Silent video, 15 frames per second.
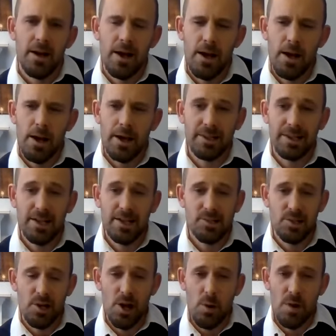I'd like
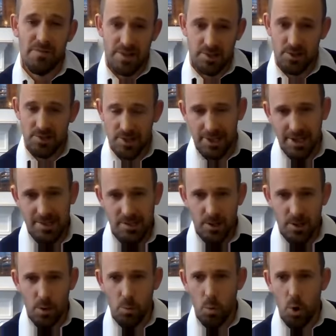to know, if it does, I'd like to
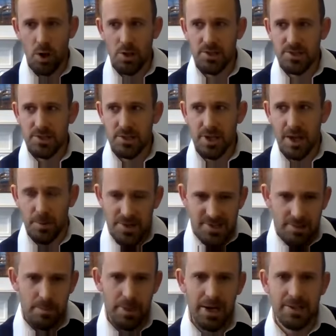know how it's
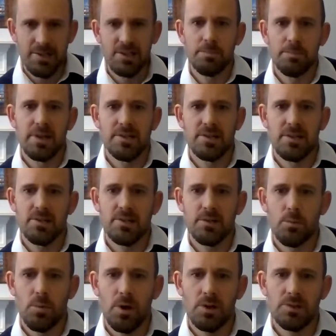impacted the business
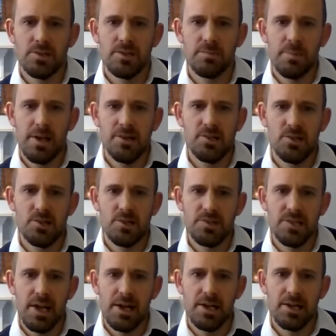and what measures
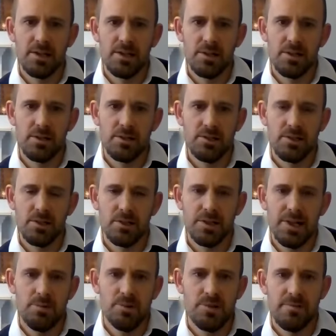you've taken to
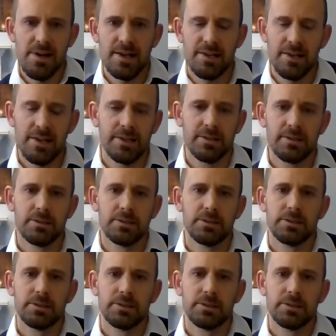counteract that.